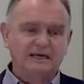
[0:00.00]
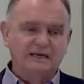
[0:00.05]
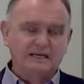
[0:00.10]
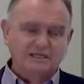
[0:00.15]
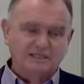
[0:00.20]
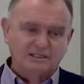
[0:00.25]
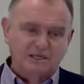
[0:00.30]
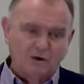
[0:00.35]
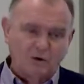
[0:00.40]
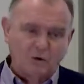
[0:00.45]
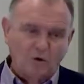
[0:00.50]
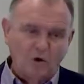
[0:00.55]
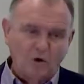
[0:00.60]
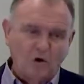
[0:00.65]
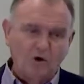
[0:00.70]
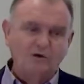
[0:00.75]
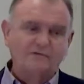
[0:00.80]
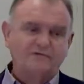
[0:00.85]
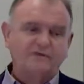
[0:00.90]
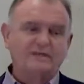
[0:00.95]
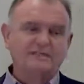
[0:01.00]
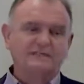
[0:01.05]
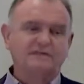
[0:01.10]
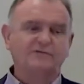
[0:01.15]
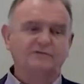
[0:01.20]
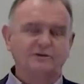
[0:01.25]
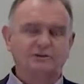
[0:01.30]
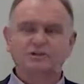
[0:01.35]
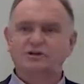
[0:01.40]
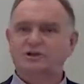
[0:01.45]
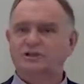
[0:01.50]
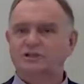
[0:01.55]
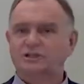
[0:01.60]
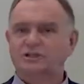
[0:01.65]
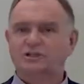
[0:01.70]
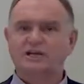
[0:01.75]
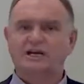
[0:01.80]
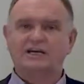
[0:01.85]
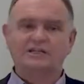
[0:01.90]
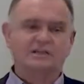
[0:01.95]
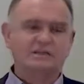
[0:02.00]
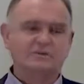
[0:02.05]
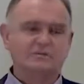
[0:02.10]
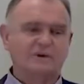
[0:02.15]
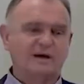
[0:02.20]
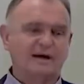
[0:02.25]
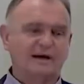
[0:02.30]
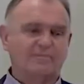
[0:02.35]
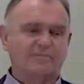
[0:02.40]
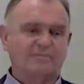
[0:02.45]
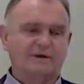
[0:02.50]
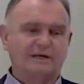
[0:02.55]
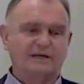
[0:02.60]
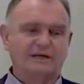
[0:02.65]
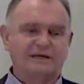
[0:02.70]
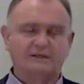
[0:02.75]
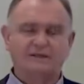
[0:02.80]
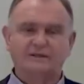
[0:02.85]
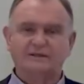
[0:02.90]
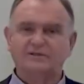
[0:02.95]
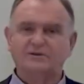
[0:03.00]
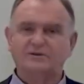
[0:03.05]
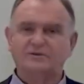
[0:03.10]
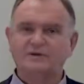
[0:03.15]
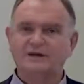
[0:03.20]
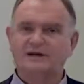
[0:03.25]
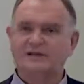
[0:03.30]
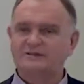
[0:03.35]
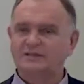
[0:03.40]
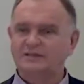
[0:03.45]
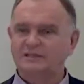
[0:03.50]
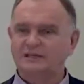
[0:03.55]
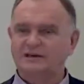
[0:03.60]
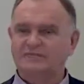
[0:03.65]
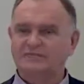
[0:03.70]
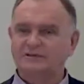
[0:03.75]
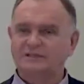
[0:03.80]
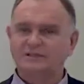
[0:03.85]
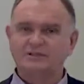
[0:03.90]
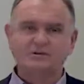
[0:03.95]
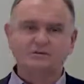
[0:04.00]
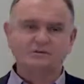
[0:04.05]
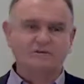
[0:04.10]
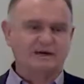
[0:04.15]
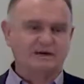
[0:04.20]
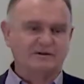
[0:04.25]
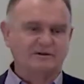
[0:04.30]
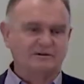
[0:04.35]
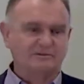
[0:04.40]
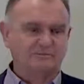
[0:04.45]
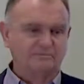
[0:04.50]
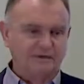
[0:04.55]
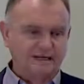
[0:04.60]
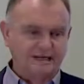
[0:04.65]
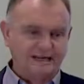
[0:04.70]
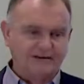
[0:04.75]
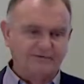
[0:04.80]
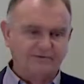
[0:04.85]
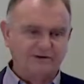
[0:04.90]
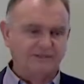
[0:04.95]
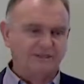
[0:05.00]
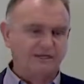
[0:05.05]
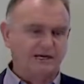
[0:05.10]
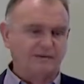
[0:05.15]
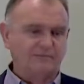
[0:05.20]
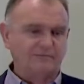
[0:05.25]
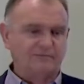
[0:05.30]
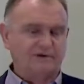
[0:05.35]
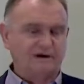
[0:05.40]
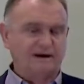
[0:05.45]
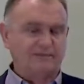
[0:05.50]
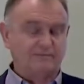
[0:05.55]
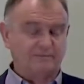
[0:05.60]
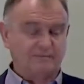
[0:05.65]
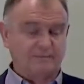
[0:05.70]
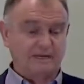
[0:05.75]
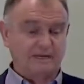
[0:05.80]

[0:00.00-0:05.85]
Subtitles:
So all of these infrastructure changes were happening in the 2007 to 2011 timeframe